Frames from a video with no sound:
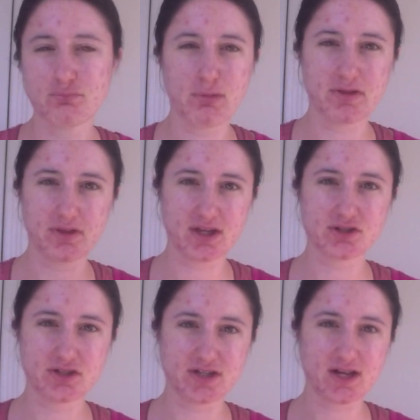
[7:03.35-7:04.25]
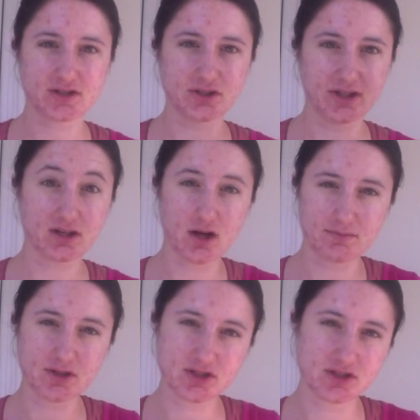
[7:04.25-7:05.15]
methylation to actually
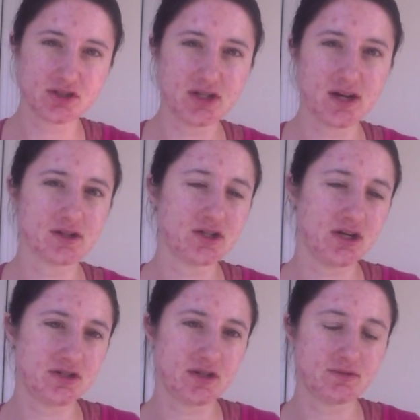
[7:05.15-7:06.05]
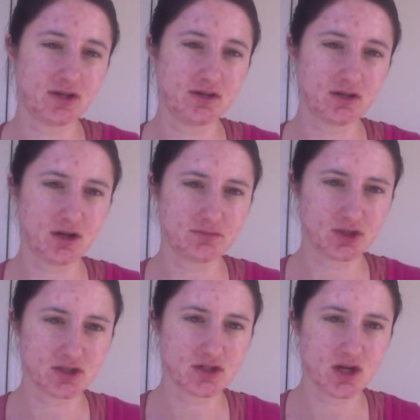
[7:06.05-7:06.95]
accomplish the genetic changes I'm trying to
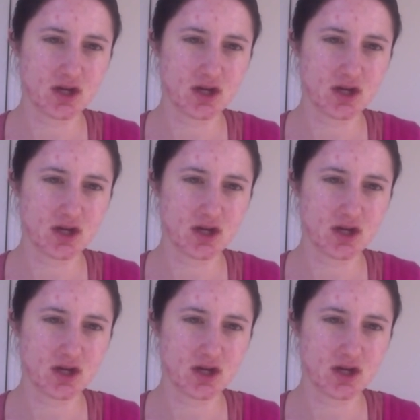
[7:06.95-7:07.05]
accomplish.